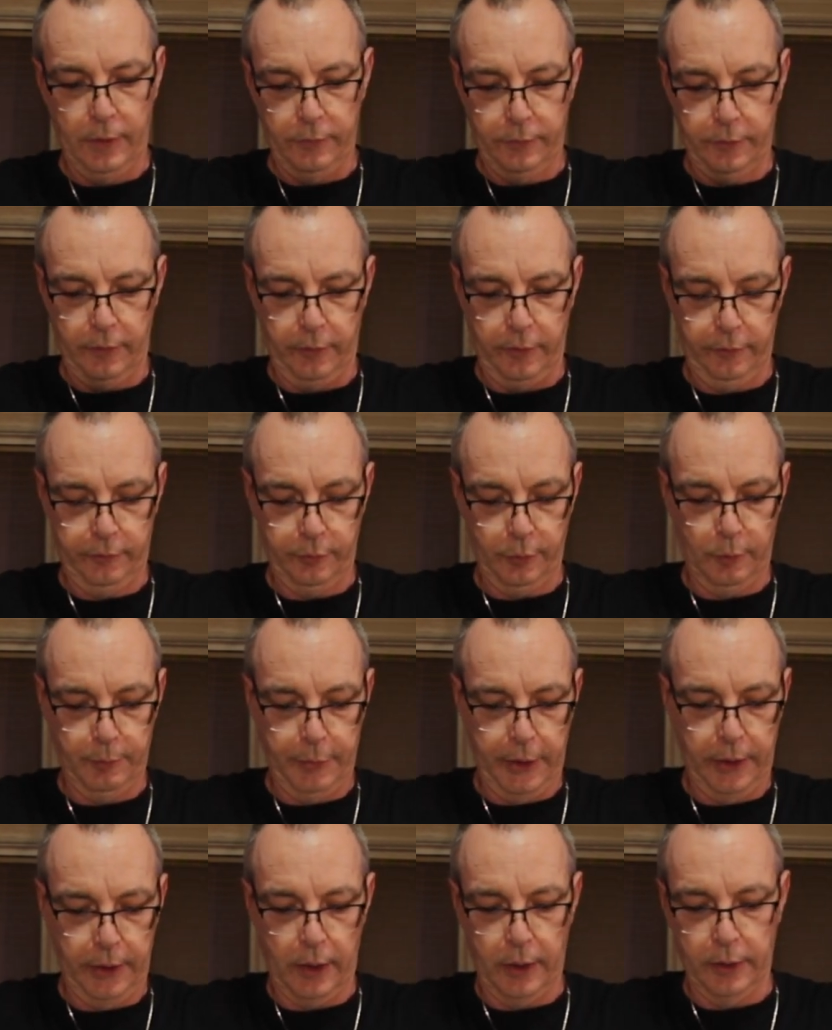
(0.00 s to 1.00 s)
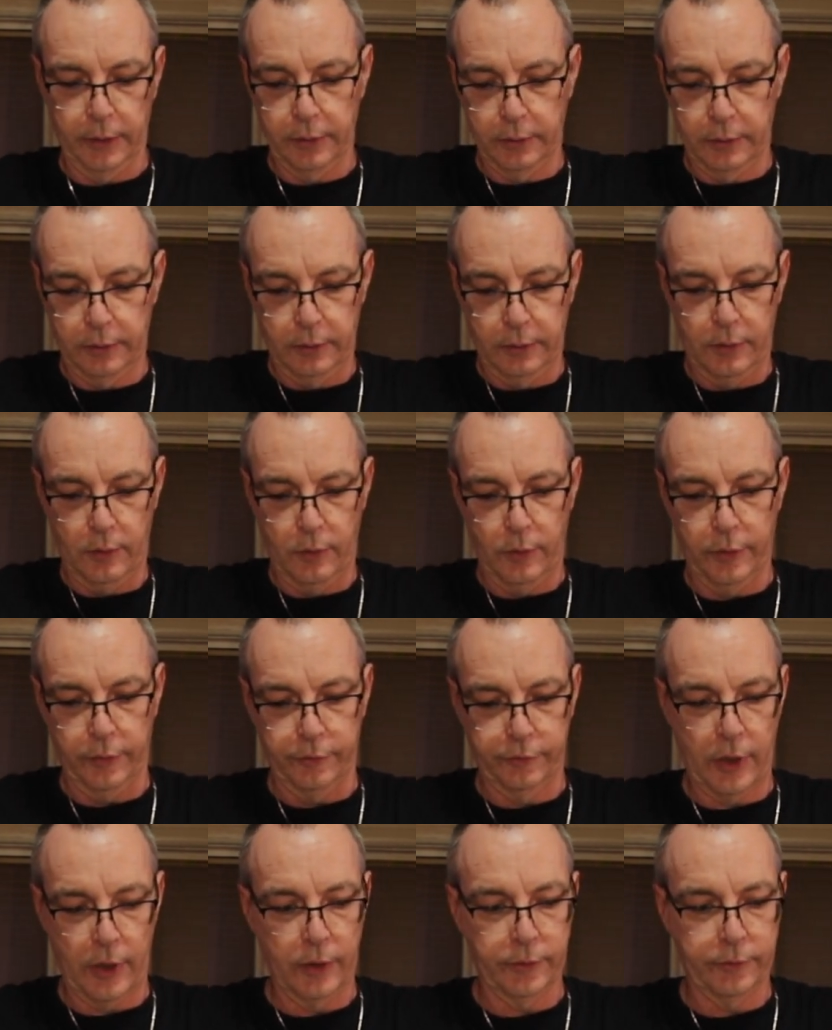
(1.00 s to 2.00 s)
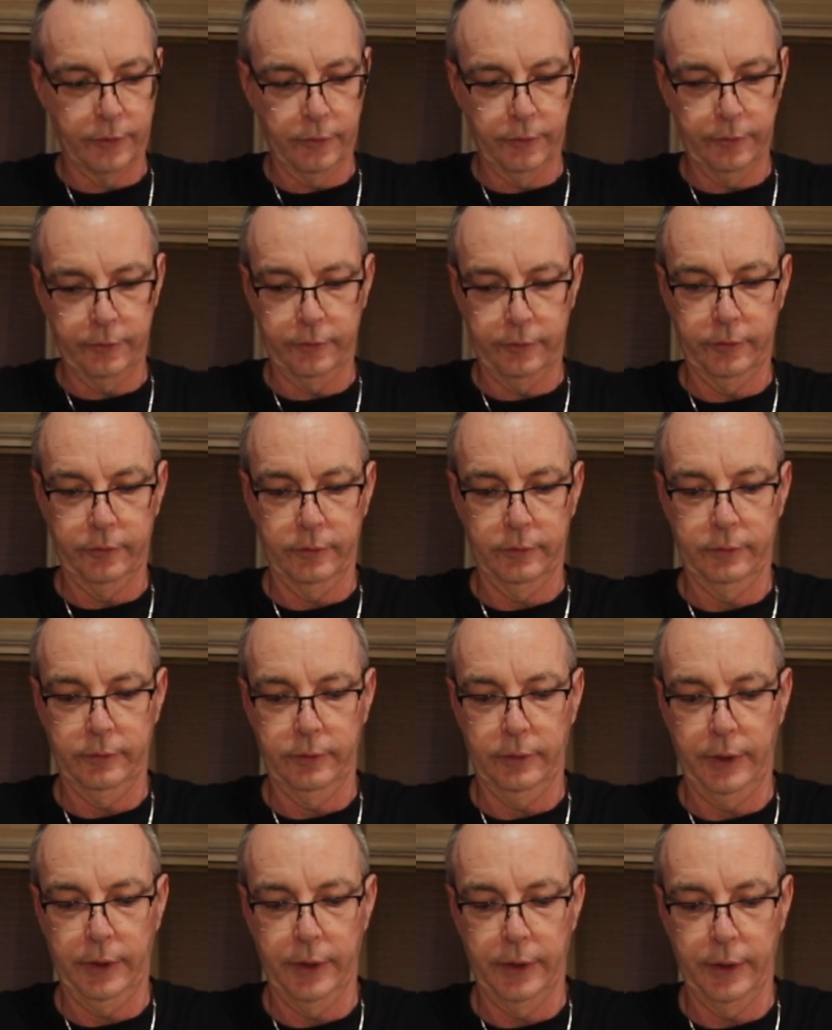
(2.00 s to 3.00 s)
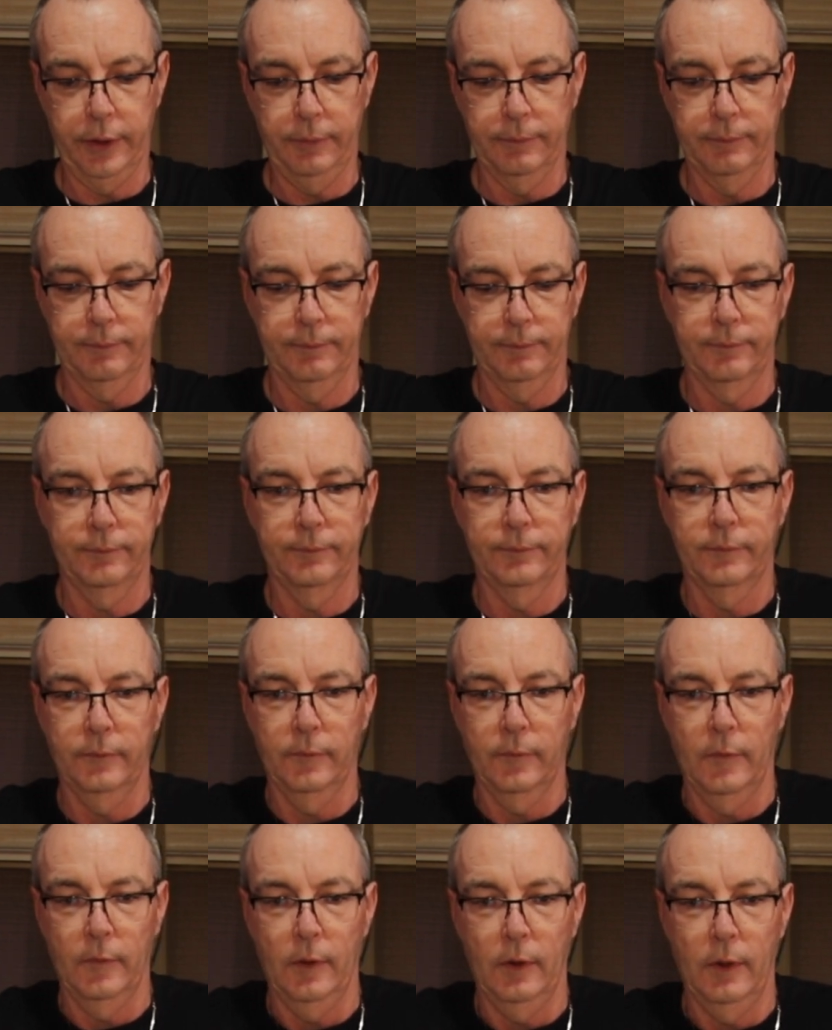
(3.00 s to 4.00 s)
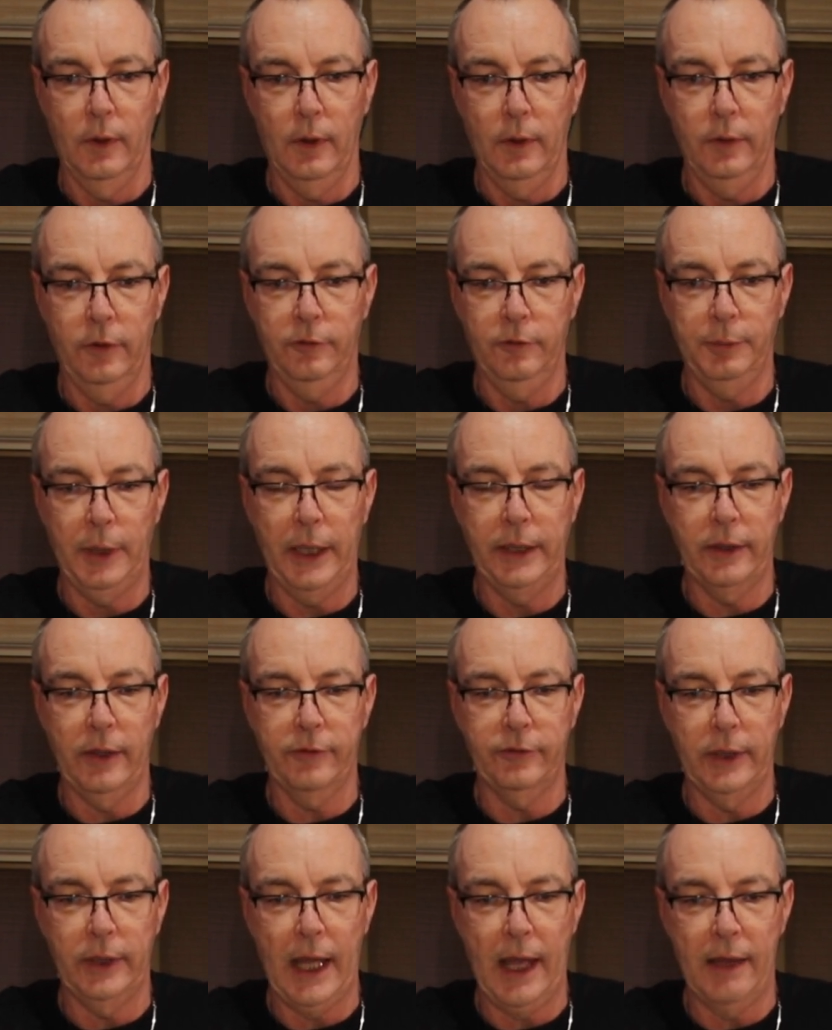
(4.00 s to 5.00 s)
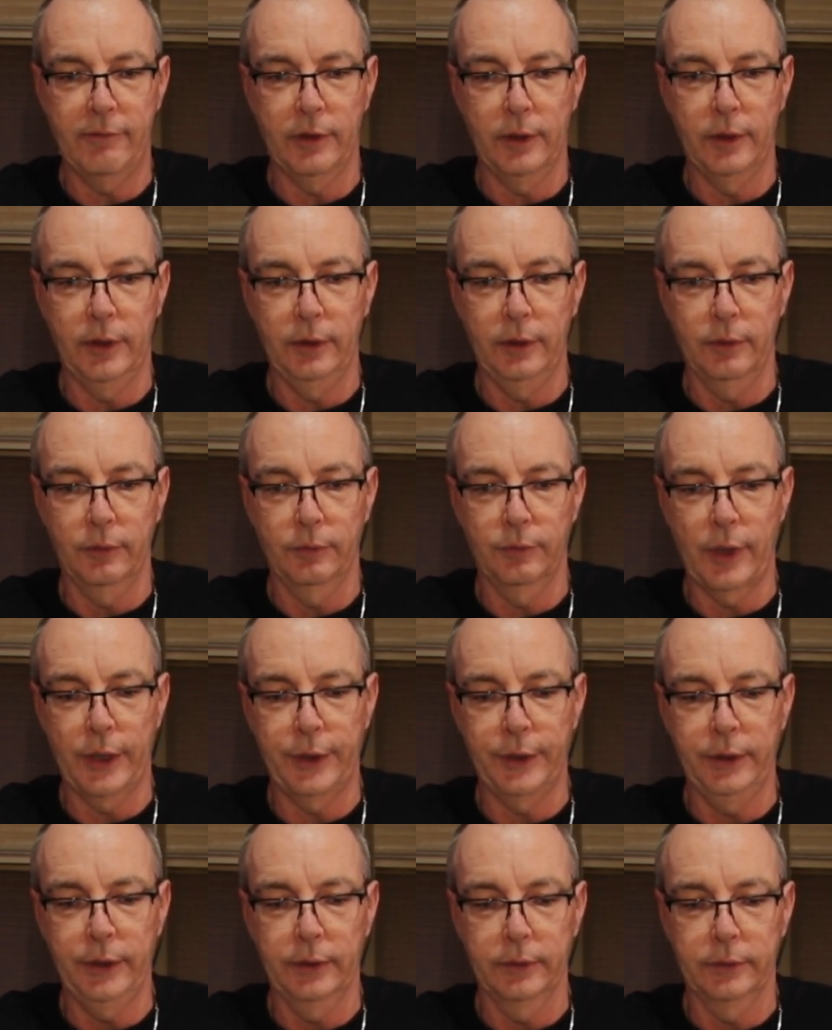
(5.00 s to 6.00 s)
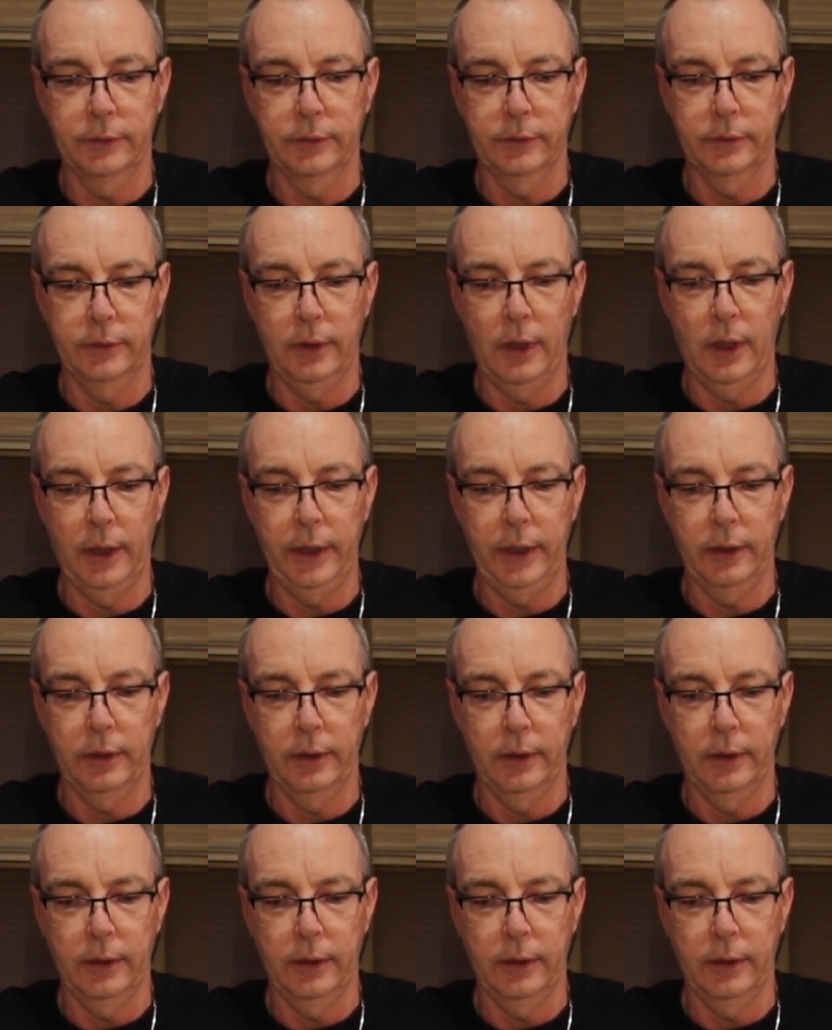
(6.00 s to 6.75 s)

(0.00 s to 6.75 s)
So these will be our horizontals here. This plane doesn't have a rudder on it.